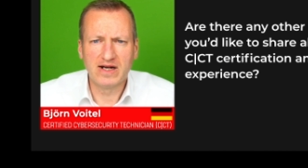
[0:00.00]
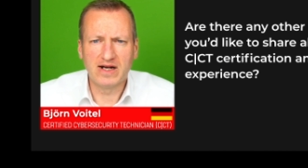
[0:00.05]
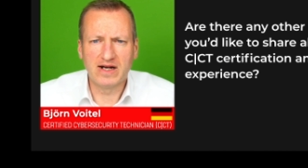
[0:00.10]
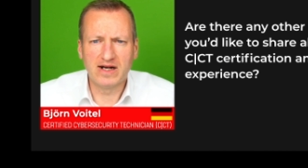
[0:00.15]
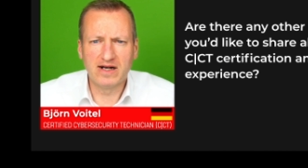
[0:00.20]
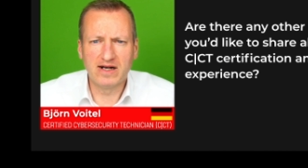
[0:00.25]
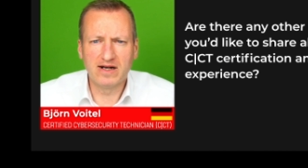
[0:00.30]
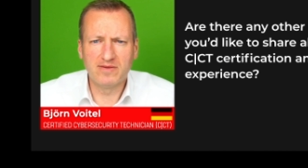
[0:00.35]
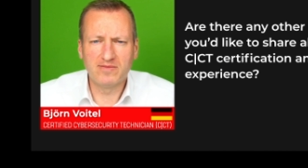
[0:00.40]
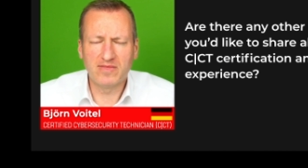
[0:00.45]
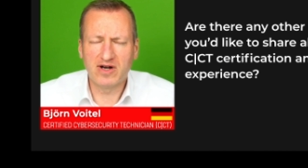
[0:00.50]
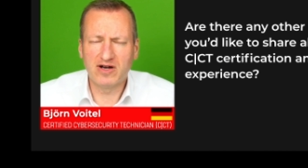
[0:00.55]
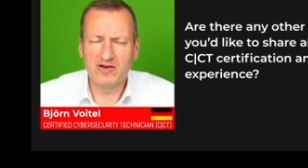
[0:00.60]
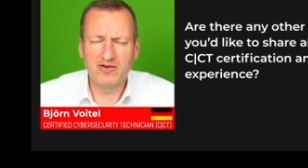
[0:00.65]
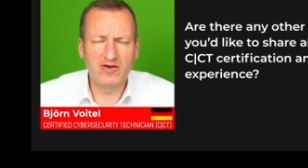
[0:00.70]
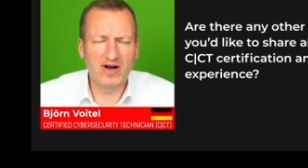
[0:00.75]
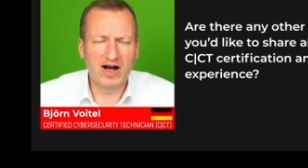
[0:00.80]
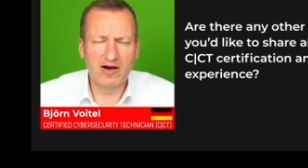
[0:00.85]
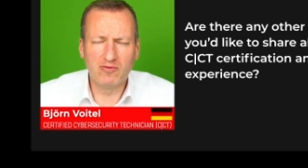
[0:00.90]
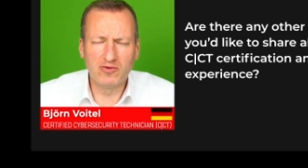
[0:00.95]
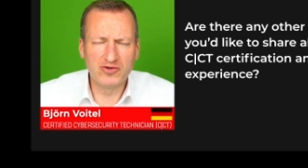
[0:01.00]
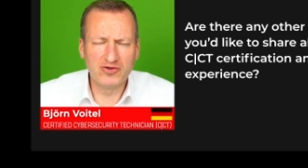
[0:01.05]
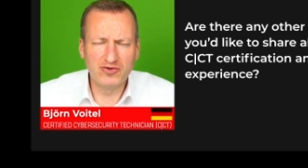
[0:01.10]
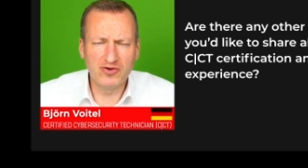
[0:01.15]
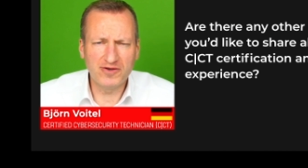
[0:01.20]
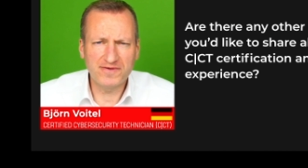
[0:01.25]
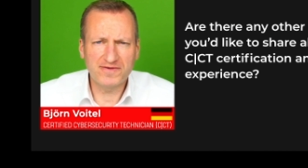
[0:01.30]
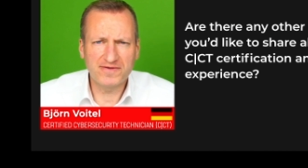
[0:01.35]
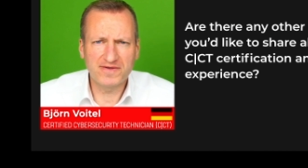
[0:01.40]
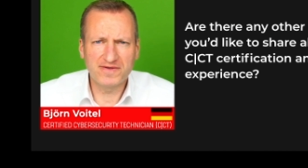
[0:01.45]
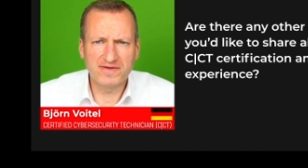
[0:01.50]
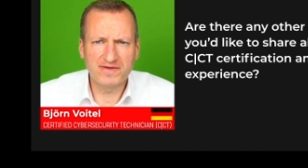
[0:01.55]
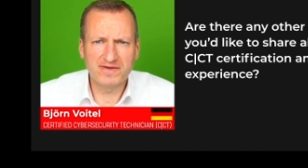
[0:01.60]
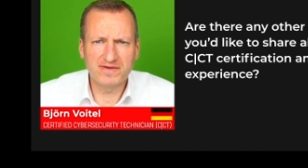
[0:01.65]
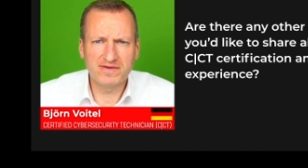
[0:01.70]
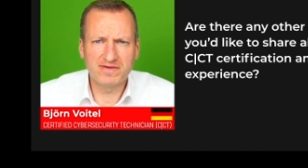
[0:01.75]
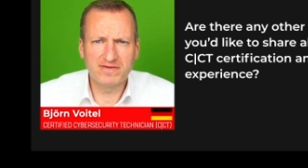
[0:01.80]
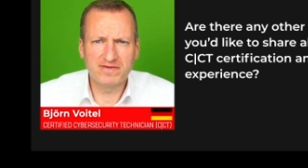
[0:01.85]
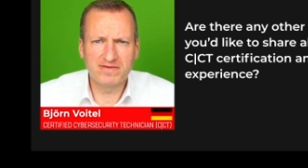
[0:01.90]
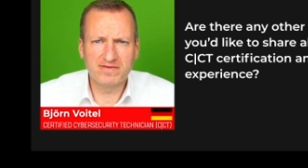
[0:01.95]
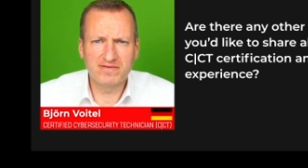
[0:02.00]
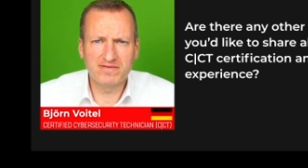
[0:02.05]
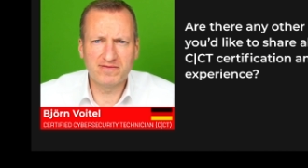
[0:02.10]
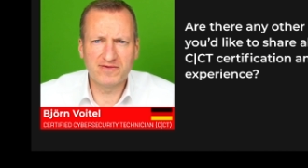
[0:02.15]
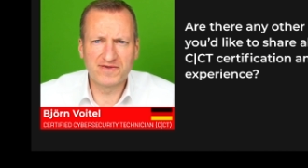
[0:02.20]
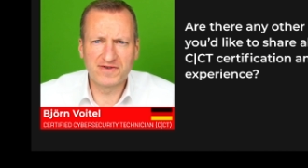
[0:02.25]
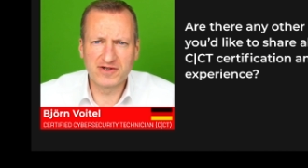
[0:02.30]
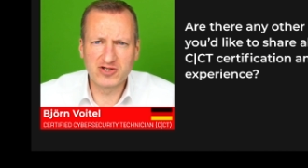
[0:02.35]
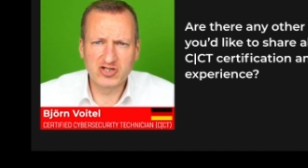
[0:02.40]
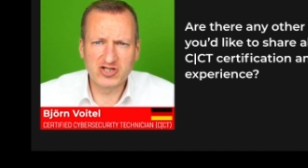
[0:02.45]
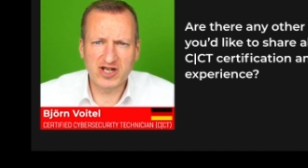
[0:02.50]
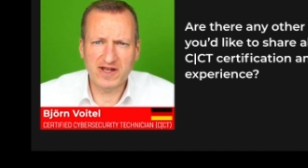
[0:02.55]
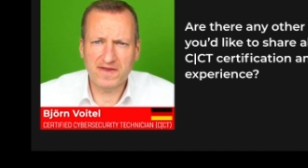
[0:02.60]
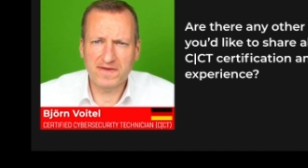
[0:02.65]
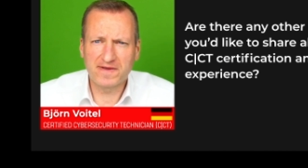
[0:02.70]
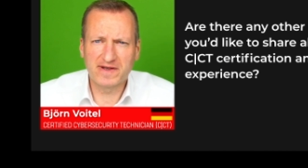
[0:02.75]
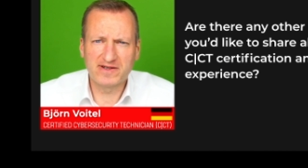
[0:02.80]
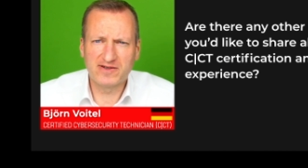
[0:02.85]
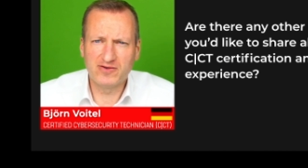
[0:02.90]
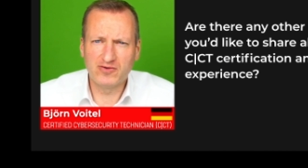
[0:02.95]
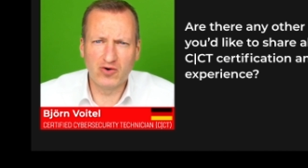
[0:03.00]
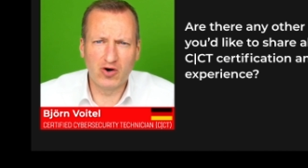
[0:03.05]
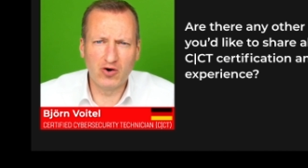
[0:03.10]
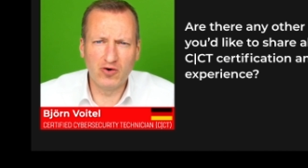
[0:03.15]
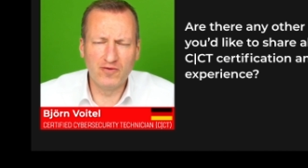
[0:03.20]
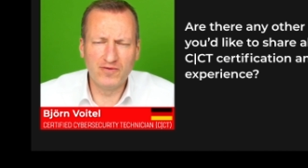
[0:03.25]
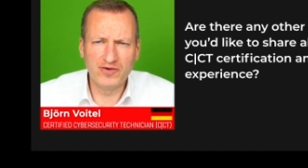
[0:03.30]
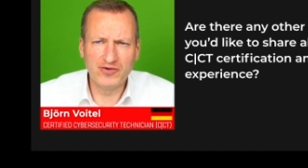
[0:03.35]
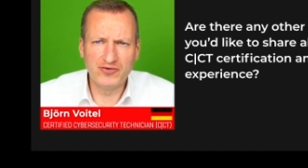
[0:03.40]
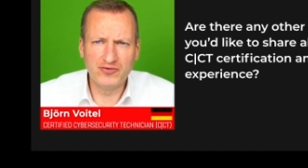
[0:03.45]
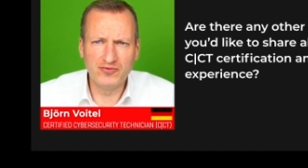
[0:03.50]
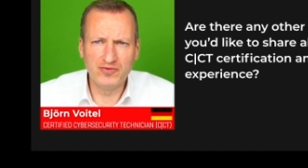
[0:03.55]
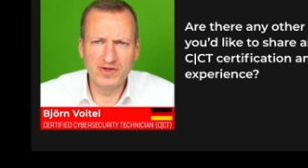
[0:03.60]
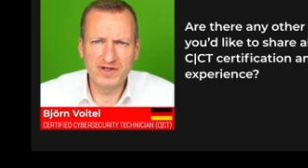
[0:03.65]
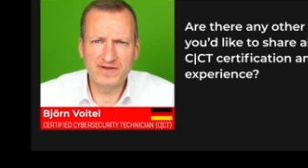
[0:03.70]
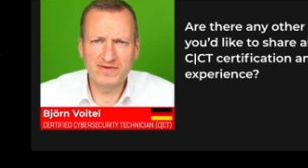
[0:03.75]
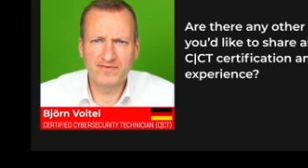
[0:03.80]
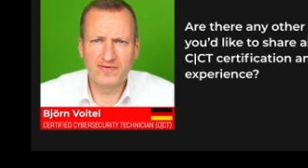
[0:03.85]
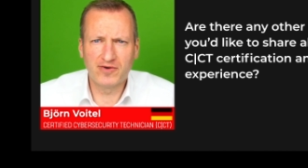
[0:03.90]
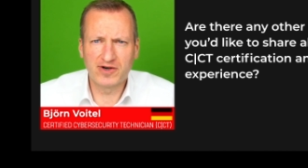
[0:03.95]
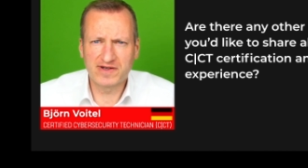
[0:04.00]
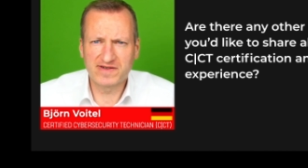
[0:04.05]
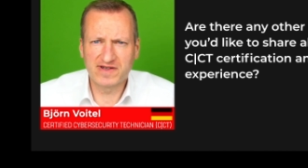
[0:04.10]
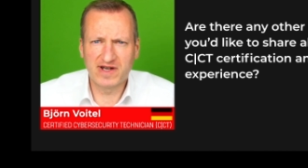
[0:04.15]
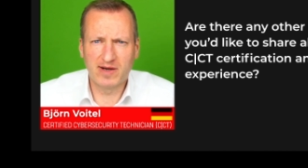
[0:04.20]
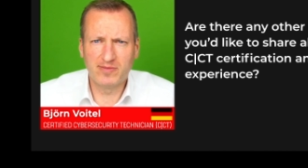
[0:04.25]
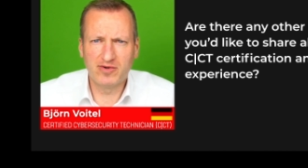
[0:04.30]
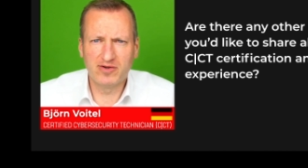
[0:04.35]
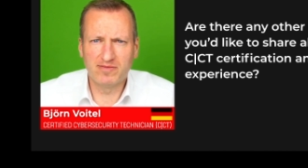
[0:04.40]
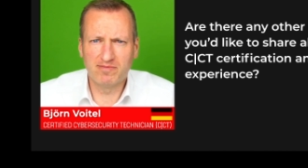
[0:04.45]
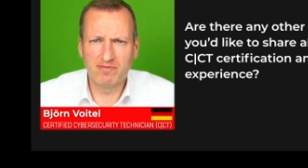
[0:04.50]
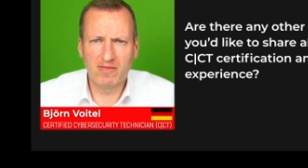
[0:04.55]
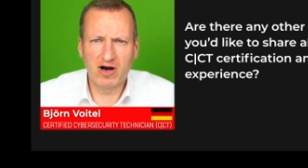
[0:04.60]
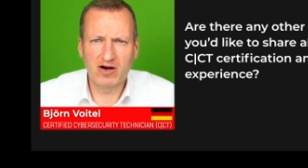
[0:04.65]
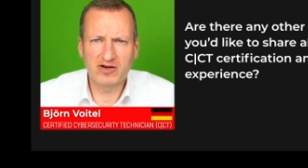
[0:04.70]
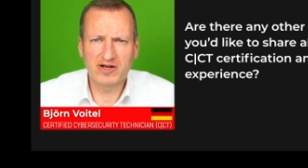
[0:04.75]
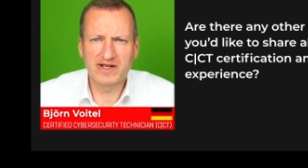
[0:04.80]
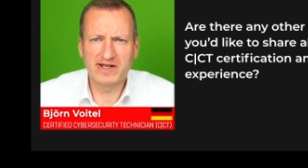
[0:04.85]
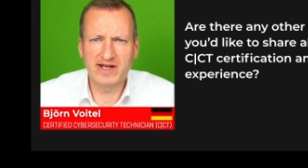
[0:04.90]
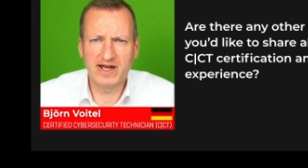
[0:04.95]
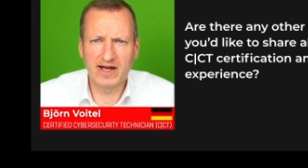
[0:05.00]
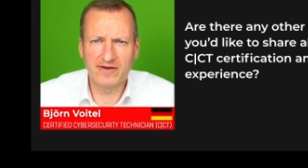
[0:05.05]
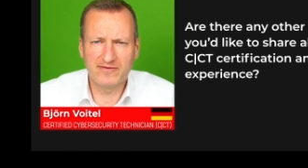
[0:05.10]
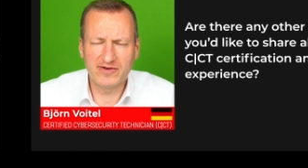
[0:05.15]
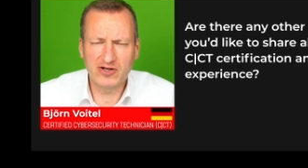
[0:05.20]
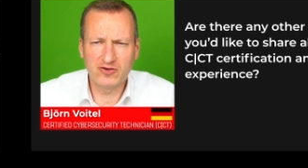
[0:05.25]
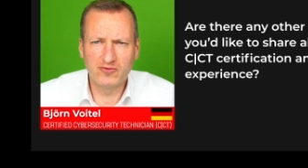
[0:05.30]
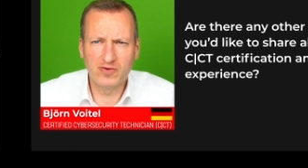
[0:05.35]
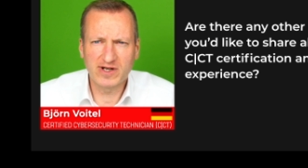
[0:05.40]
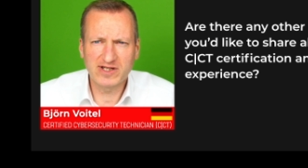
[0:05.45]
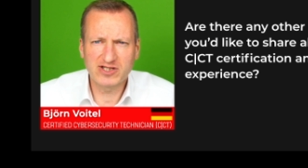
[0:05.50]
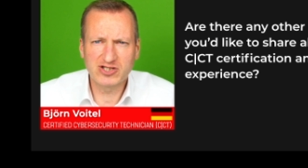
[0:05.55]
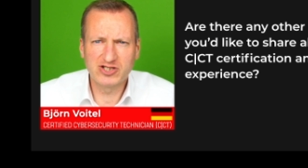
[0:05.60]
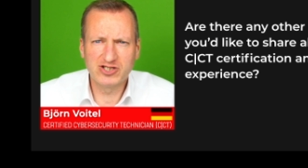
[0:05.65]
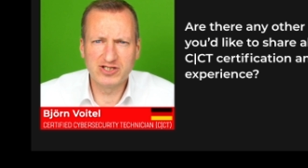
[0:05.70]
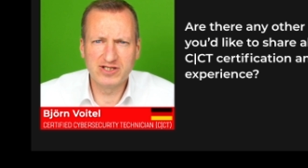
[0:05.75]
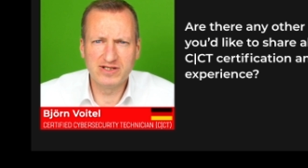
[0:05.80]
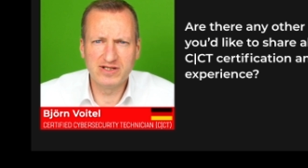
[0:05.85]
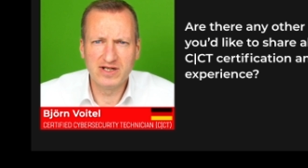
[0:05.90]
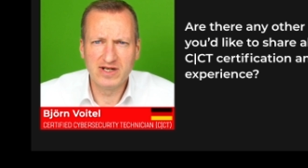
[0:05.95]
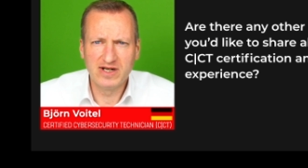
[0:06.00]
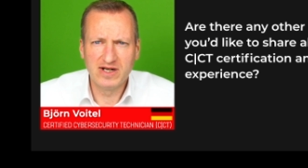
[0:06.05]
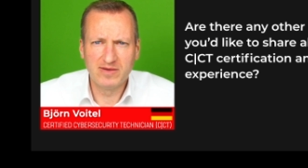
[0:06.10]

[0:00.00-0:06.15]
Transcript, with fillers: Um, I would not suggest that you overdo it, for example, marking every question,